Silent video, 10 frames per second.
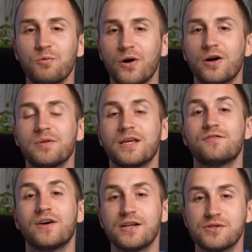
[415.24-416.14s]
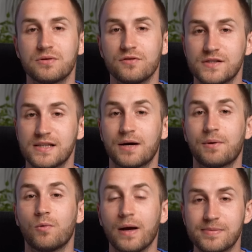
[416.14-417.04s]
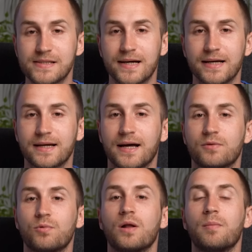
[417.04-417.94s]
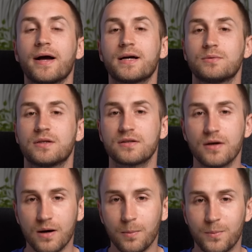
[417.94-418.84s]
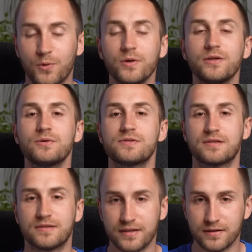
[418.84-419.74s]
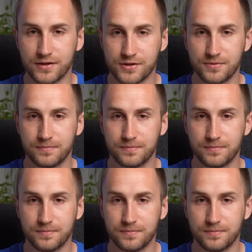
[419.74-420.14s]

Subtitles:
warmly invite you to visit our website at rolmako.com, Reduced Tillage.